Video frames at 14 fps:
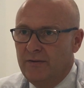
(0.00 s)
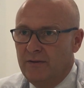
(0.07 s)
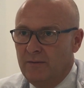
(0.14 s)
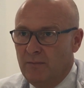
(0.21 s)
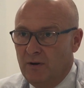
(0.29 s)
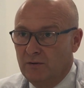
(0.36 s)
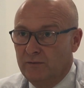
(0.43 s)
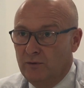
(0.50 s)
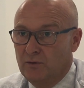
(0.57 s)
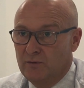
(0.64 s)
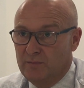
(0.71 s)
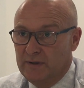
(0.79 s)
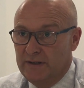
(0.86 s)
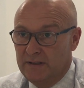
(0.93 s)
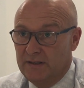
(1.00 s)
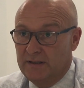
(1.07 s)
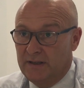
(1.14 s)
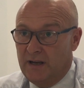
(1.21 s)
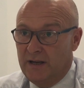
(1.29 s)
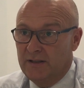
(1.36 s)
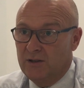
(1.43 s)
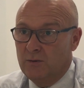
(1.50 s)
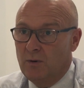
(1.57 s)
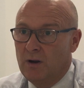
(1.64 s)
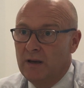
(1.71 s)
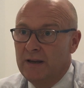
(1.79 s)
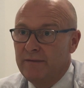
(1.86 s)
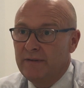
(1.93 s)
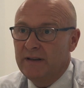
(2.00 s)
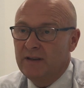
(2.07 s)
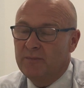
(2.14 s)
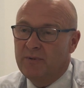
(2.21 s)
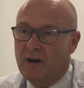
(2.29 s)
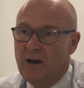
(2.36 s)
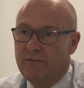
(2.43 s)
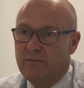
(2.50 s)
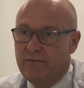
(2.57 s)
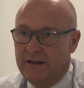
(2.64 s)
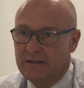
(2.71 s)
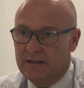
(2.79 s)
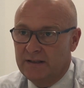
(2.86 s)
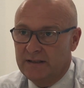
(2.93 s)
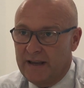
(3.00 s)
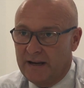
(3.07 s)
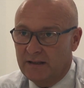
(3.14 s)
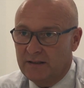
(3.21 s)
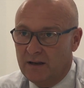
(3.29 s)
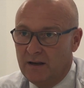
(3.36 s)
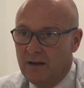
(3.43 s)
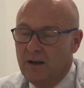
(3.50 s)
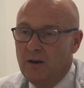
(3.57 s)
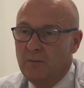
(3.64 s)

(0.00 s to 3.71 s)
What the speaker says: the most vulnerable in society who are living in the private rented sector,